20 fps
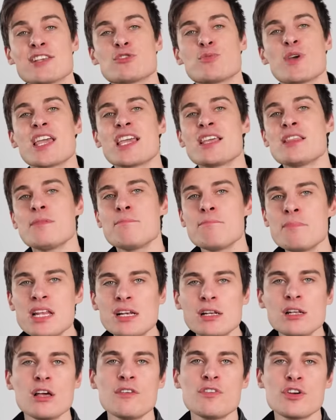as we're in the
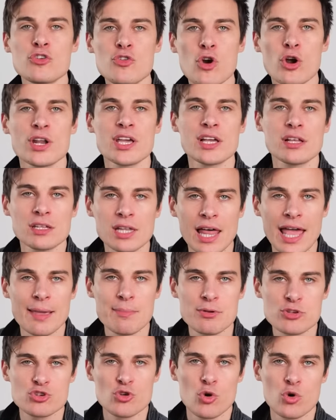middle of a chronic
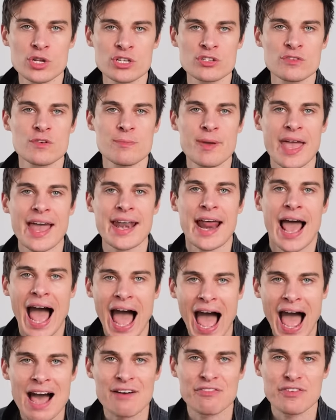labour shortage of about
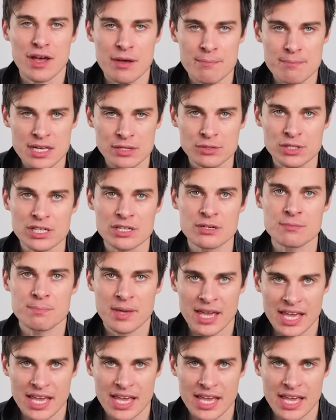500,000